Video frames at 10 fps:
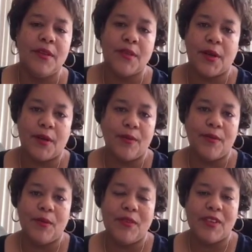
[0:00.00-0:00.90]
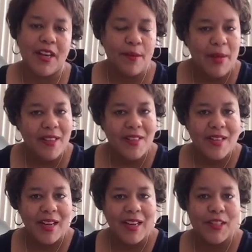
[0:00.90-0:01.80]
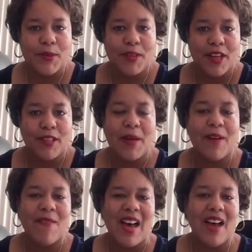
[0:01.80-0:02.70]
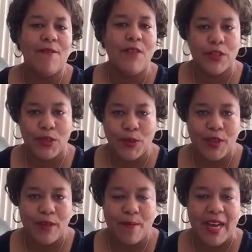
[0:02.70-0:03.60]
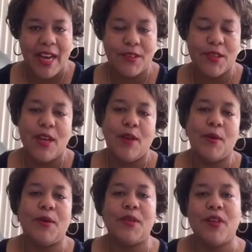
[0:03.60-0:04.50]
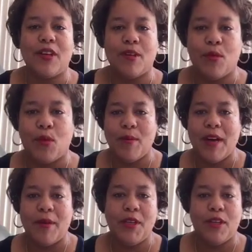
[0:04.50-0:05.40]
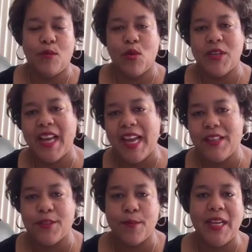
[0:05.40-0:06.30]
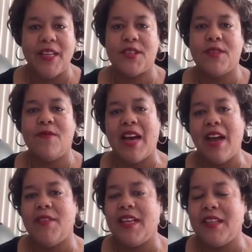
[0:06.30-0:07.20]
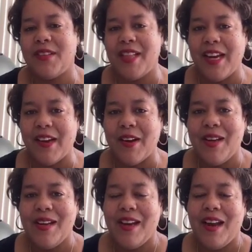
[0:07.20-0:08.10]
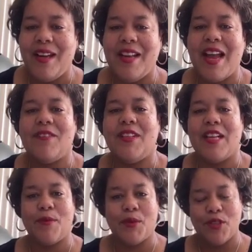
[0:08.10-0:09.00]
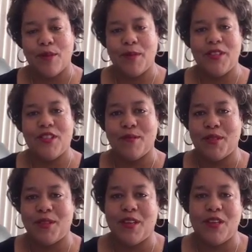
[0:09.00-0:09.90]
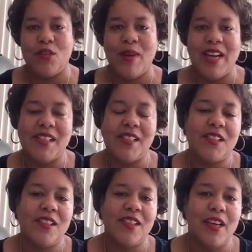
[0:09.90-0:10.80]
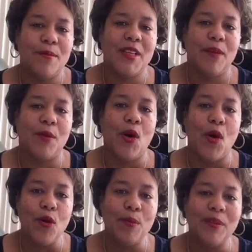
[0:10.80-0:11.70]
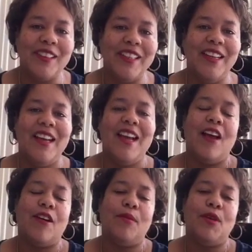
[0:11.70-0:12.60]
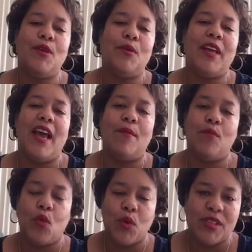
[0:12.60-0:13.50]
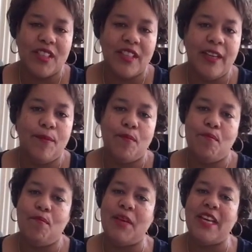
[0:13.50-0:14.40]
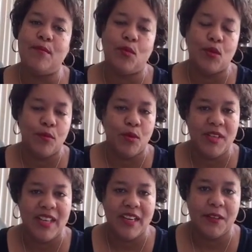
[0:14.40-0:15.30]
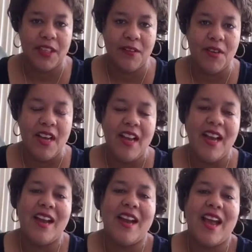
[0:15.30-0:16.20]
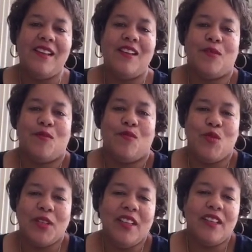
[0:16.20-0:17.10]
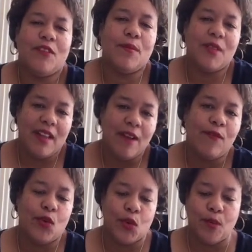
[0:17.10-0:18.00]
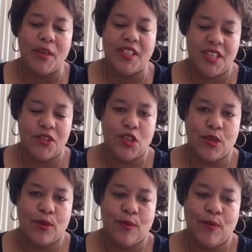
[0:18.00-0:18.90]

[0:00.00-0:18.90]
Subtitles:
So we've talked about the signs. We talked about 5 physical impacts. We're going to talk about, more the headspace and 5 things there. And then after that, we'll jump into some strategies and tips that will hopefully help you get more sleep, be more protective, and, really live up to that full potential.